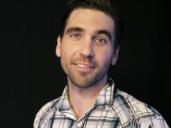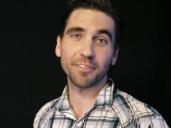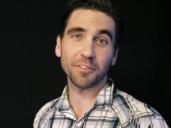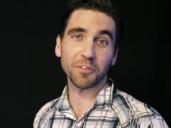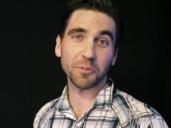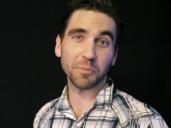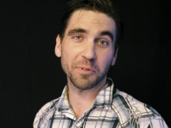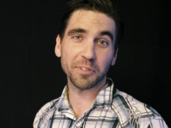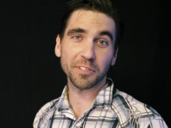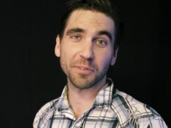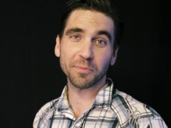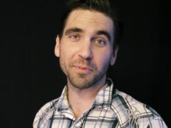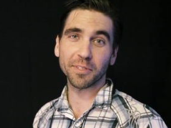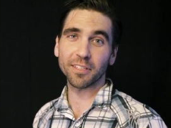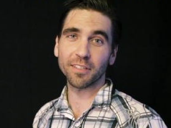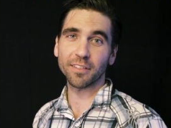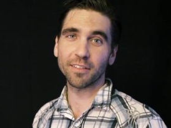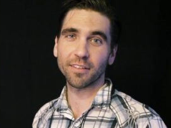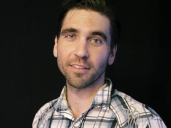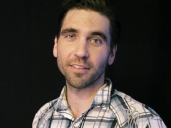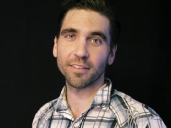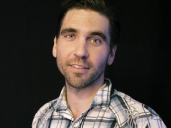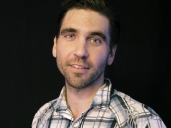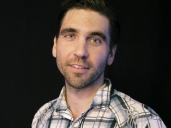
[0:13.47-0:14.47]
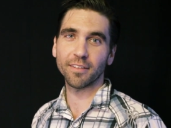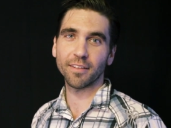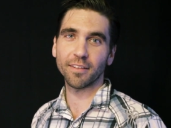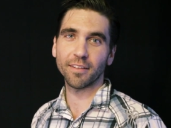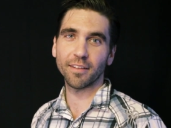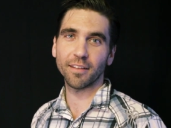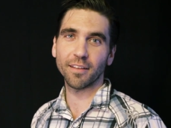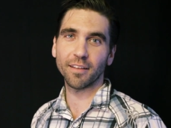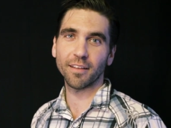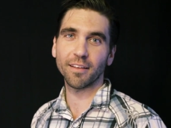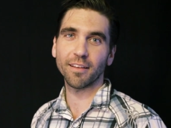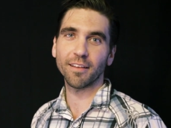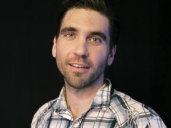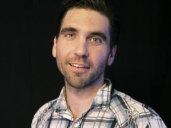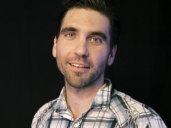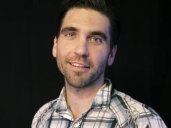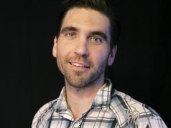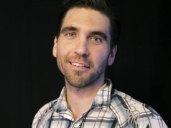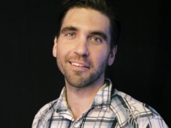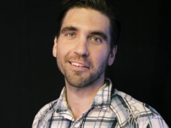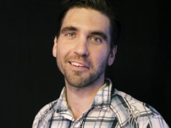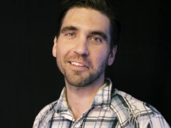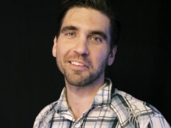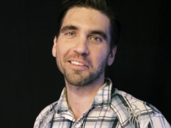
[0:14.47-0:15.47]
You miss me?
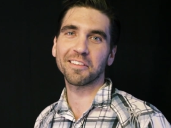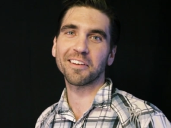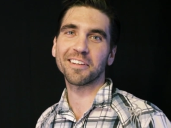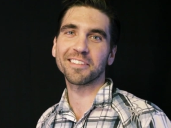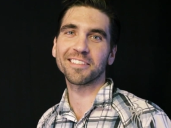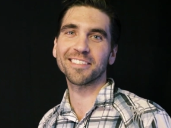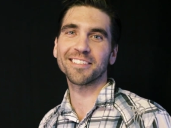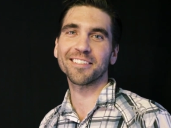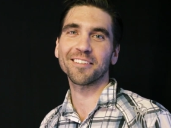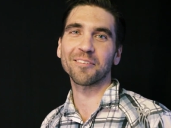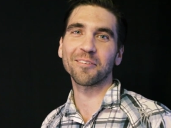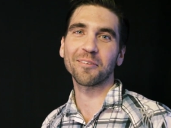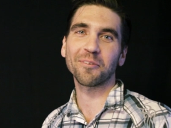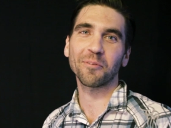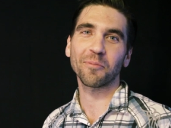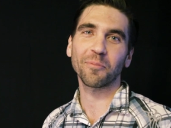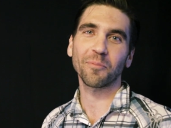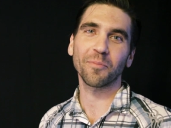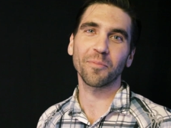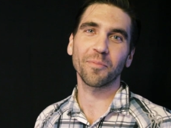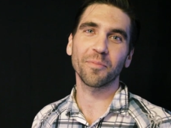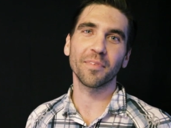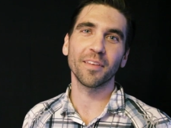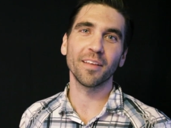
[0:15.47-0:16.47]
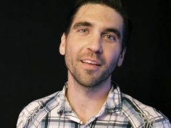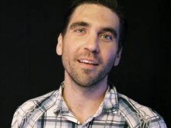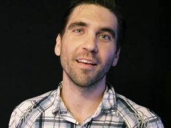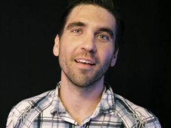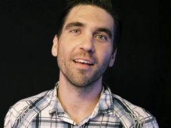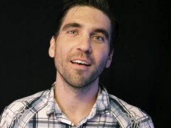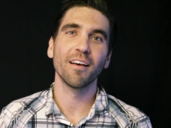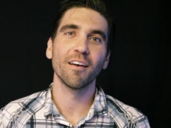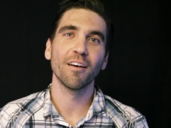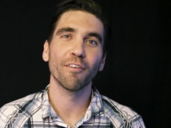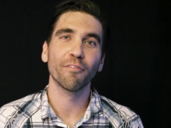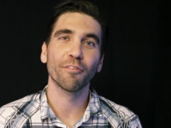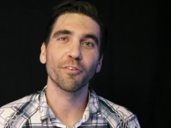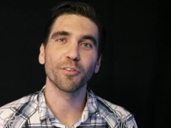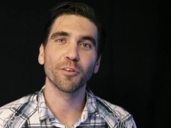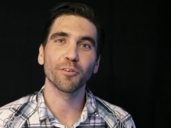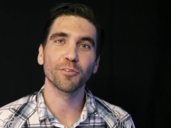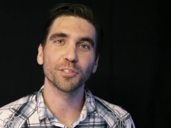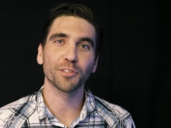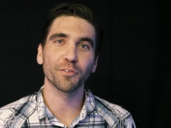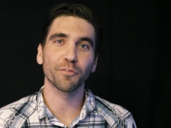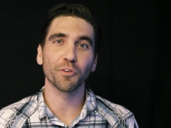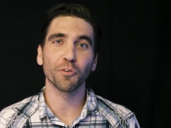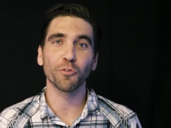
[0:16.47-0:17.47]
I thought so. For
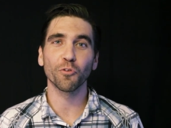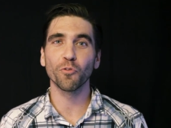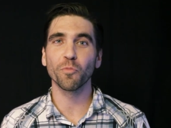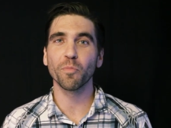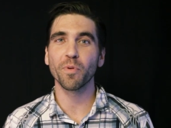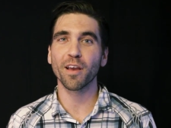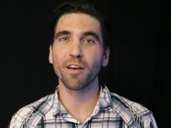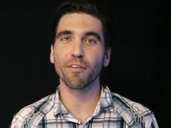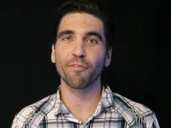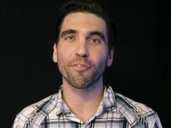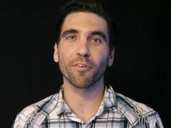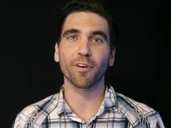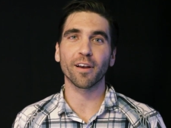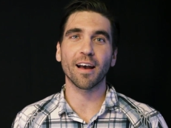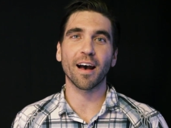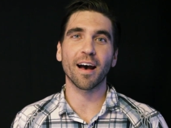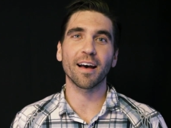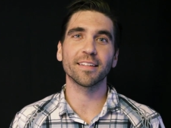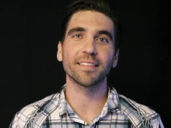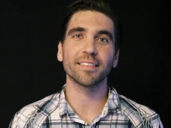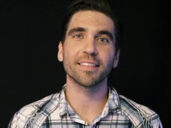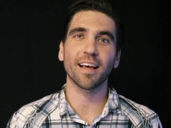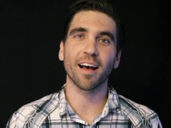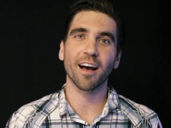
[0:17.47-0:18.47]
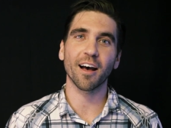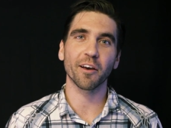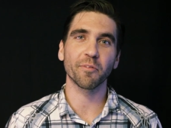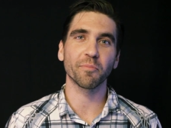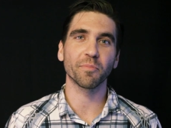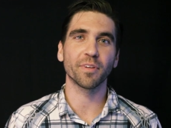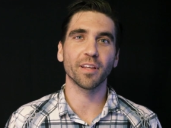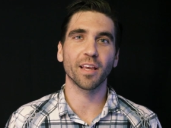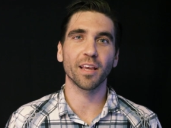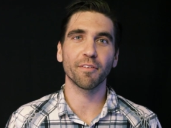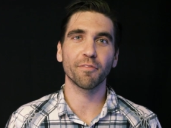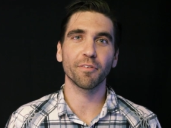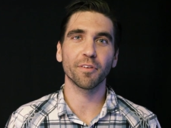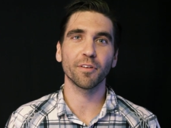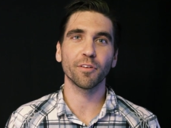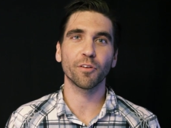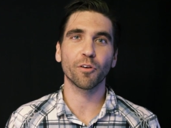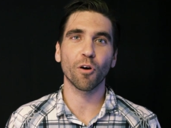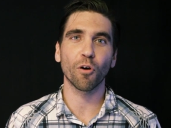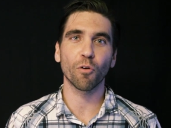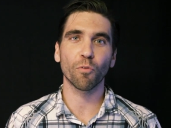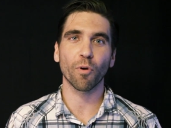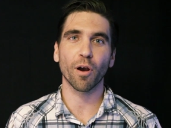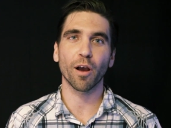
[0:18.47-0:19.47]
those of you who may have forgotten, I'm David,
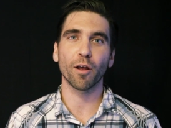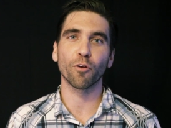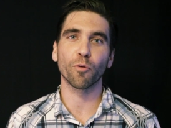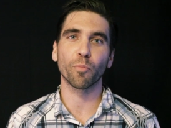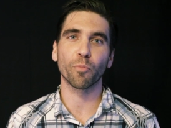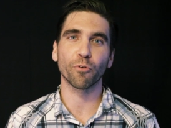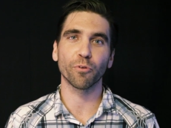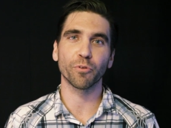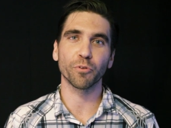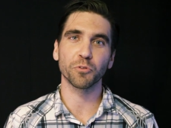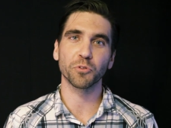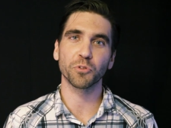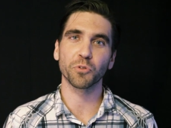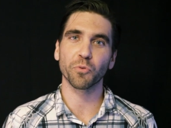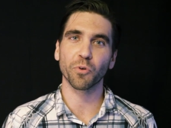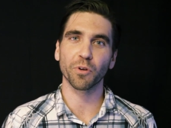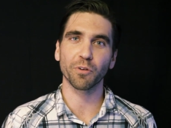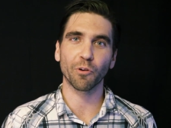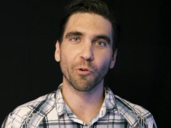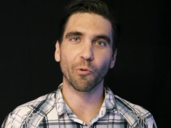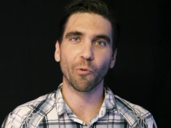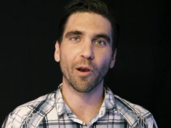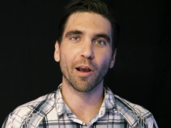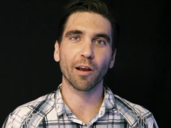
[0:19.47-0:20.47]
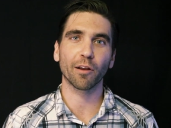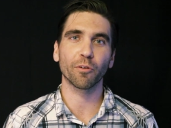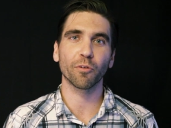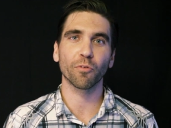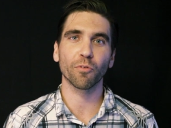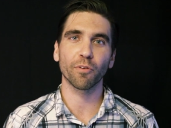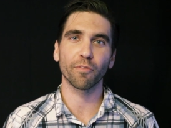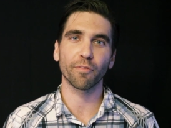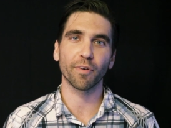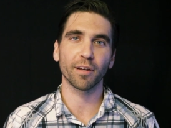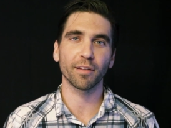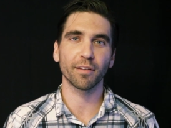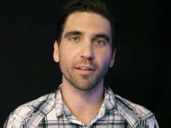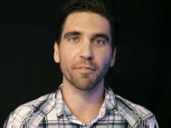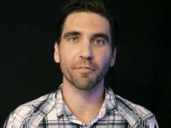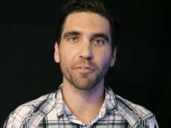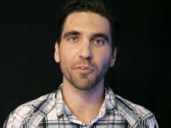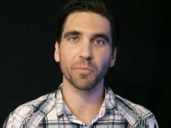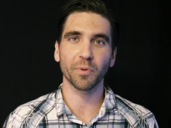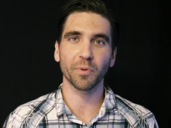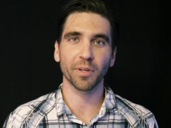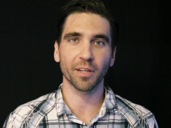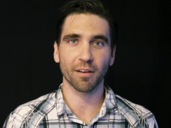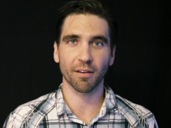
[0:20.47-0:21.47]
co-writer, producer, and director of I Love
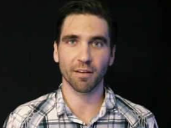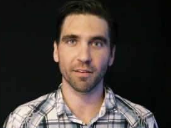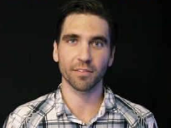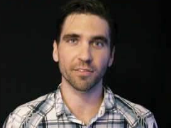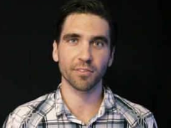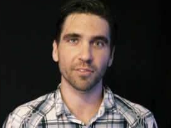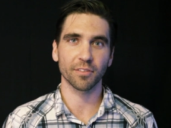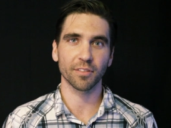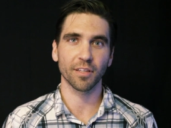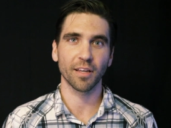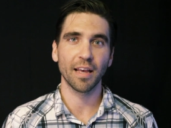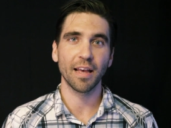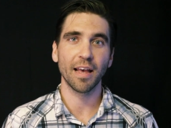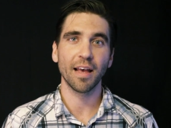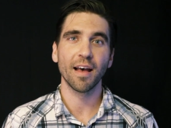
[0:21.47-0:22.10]
You Because.